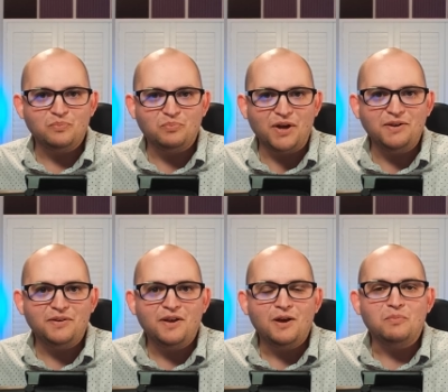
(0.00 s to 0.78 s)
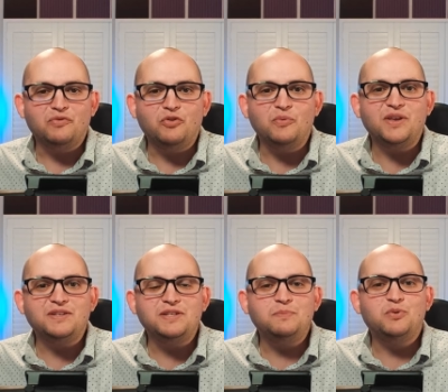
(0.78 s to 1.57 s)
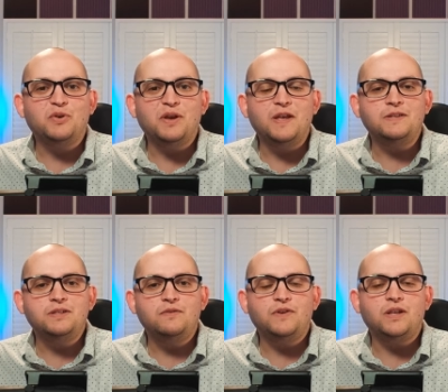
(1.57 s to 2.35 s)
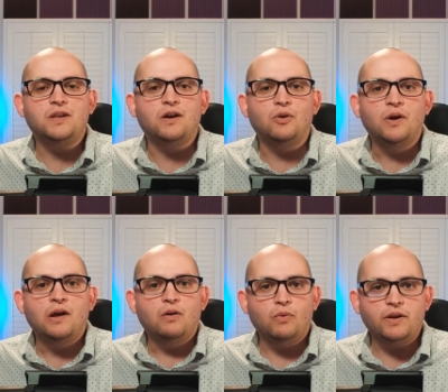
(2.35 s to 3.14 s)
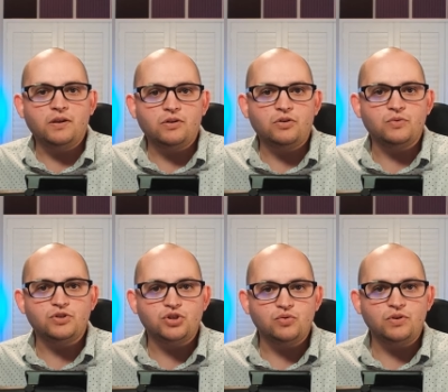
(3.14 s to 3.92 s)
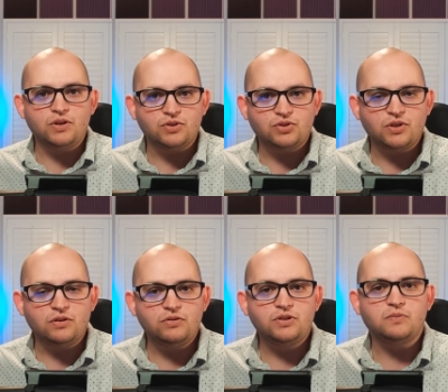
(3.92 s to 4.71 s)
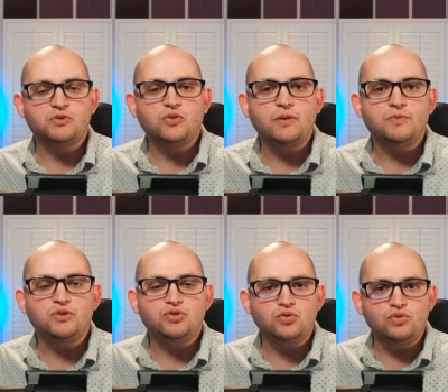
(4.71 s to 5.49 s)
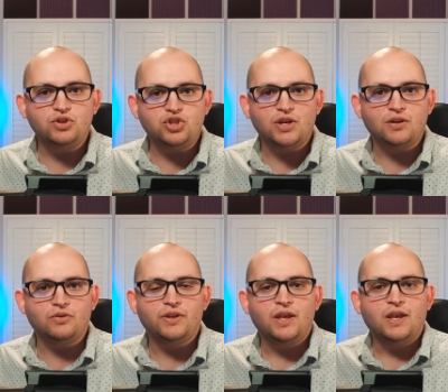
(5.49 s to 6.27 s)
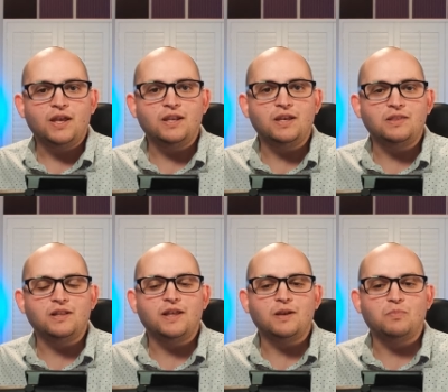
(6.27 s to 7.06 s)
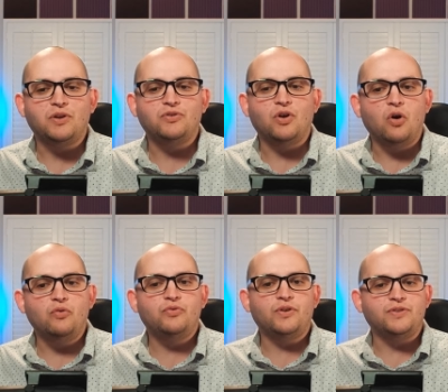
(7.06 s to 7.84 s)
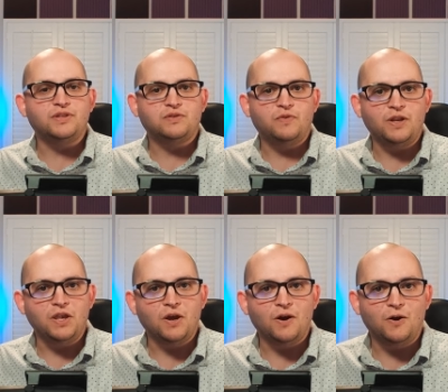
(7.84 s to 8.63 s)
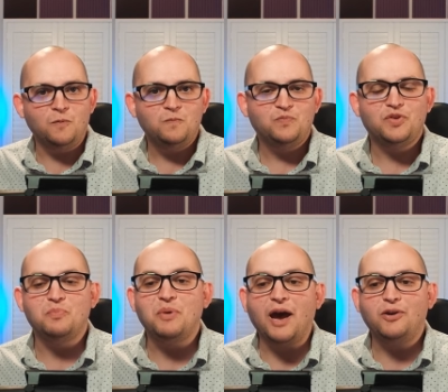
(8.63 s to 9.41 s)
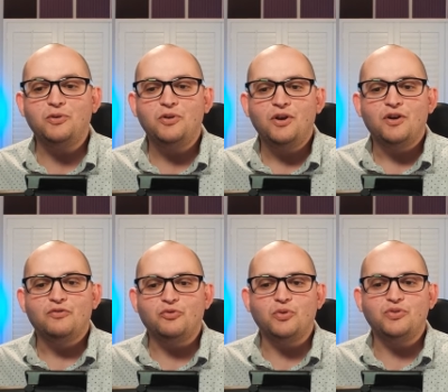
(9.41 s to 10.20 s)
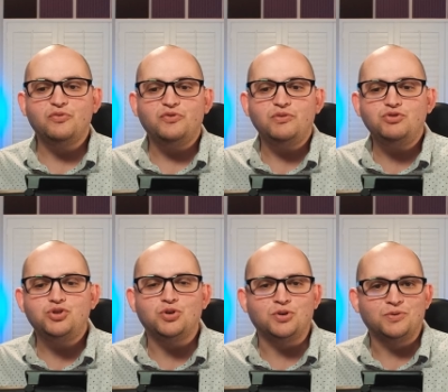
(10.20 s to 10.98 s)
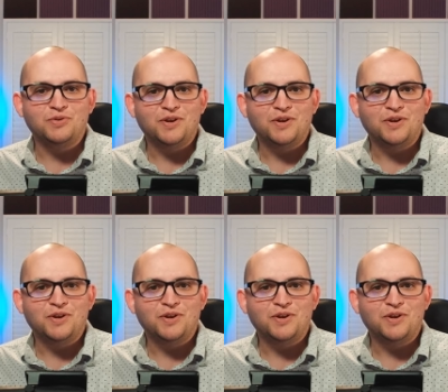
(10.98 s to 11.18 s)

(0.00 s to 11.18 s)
But before we get deeper into the video, I want to encourage you to consider subscribing to the channel and hitting the like button over on this video. The battle for the future.